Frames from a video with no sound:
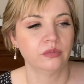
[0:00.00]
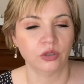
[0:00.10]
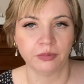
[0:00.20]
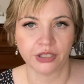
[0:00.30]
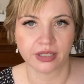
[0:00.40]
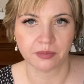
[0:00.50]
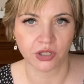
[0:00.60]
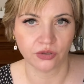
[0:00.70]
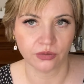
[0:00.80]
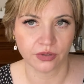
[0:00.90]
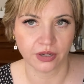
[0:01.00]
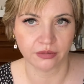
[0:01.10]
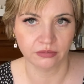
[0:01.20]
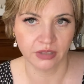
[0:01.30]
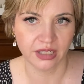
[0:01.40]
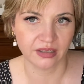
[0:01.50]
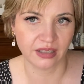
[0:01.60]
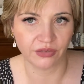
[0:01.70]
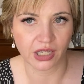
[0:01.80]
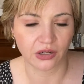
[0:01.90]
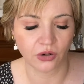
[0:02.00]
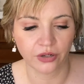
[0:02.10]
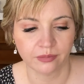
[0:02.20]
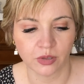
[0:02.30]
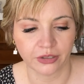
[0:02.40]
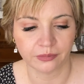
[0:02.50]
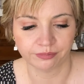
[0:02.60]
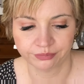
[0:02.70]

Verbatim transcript: normally on special, so I'm gonna give that a go, why not.